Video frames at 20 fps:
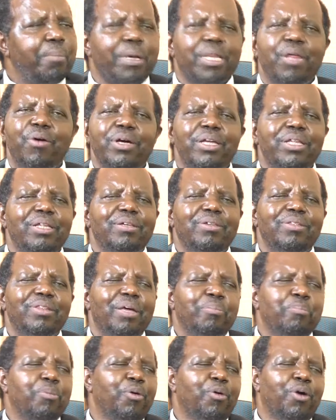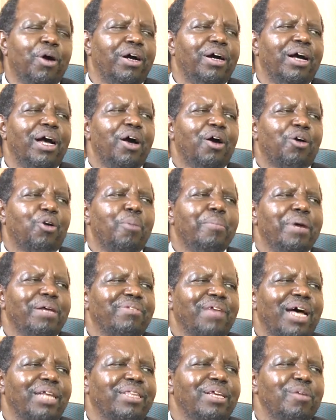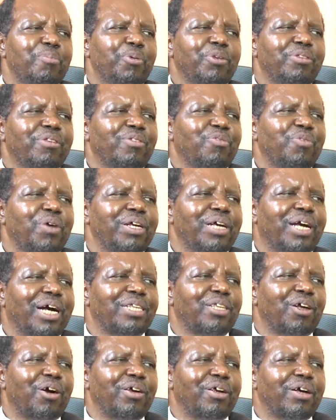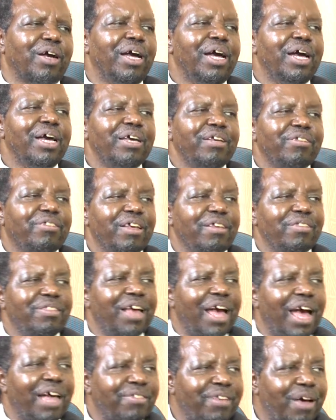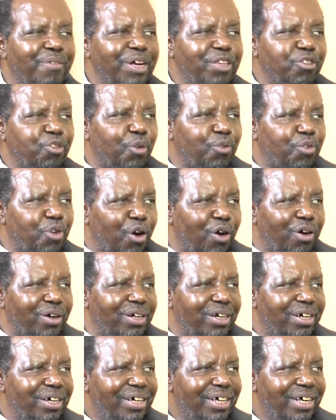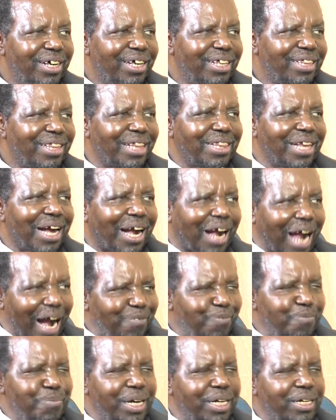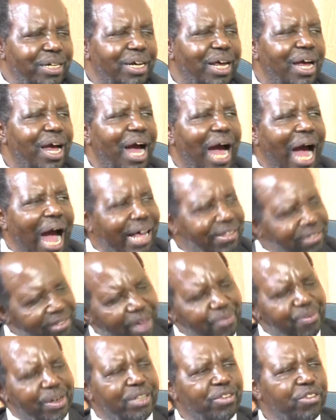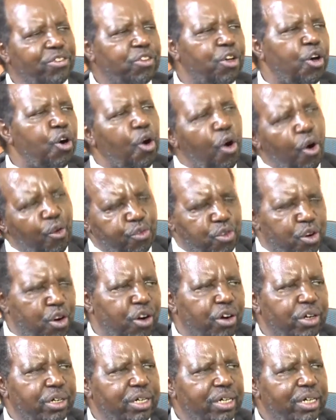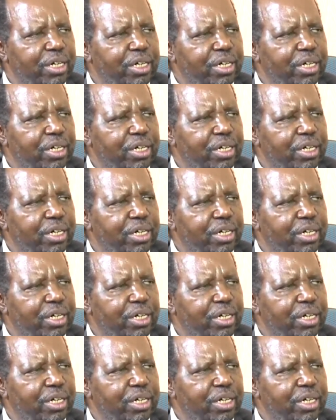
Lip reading: By the way, in the book, Romans 13 put it very categorically. He said they are servants of God. That the government are servants of God.